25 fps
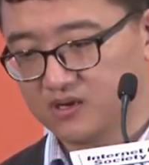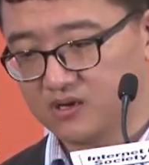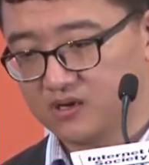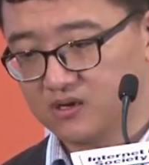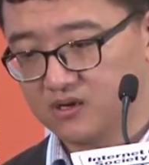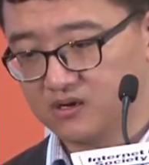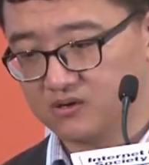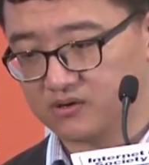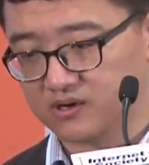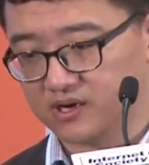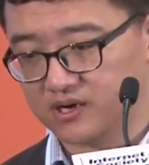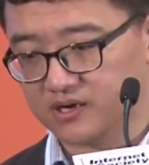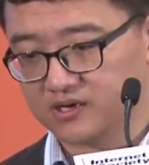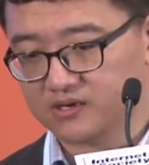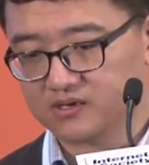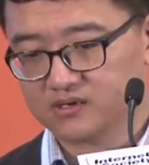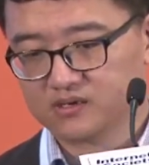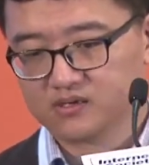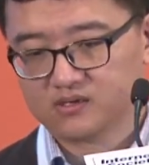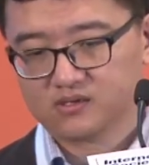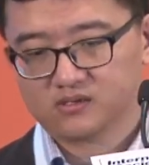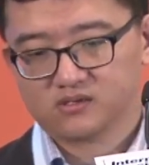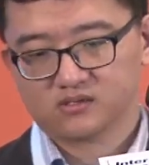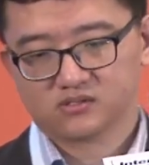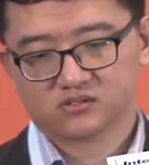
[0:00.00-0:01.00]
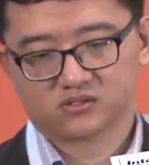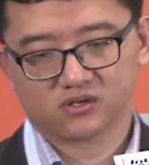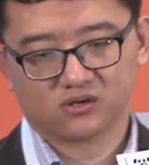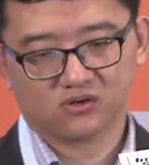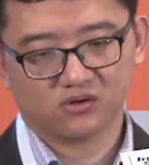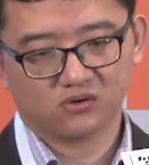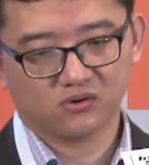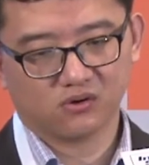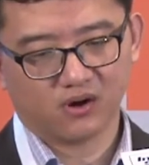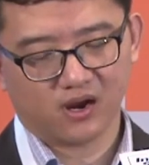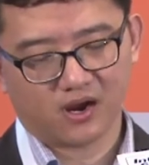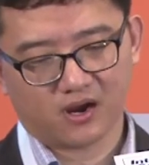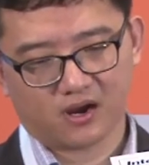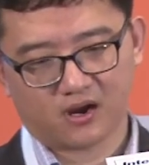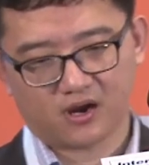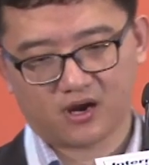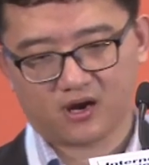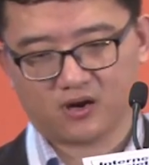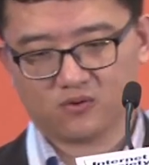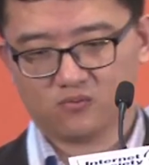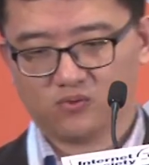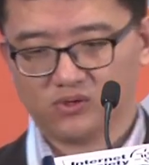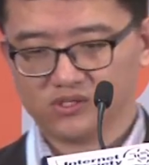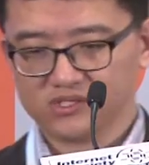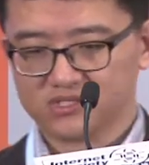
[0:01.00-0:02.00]
okay. So
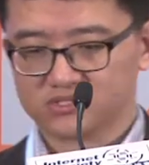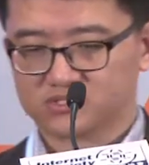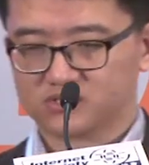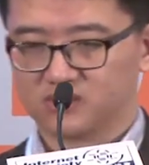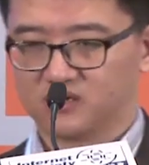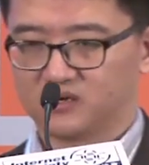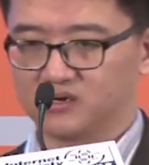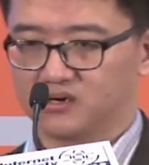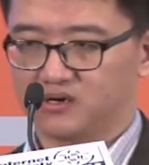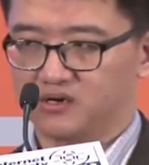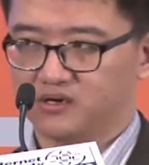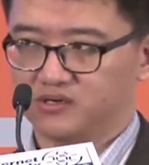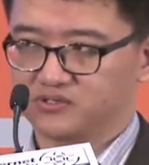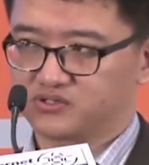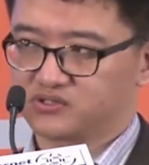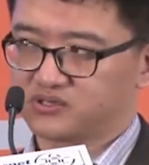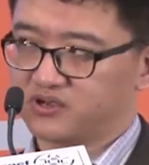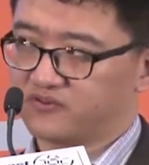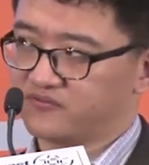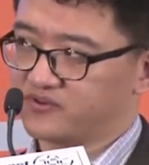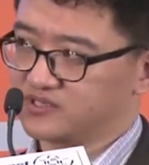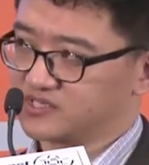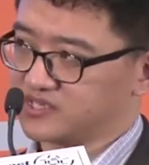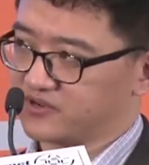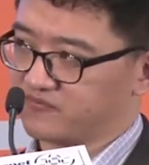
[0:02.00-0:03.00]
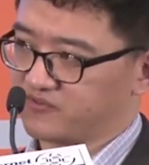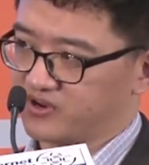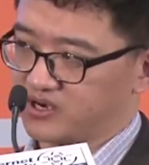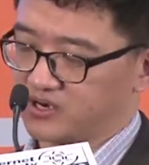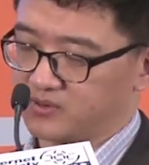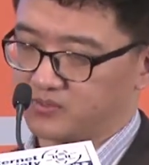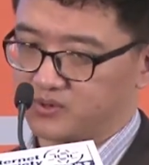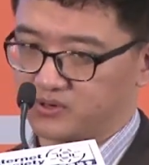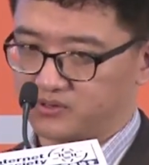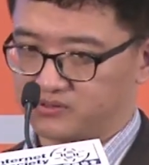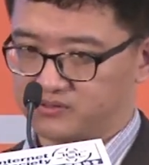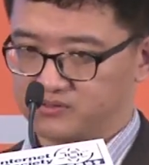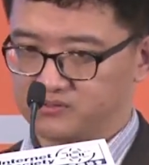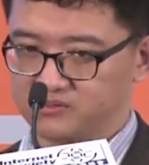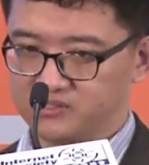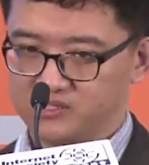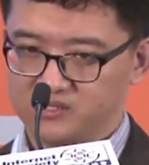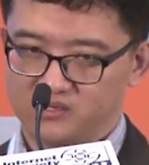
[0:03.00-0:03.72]
what is the service available?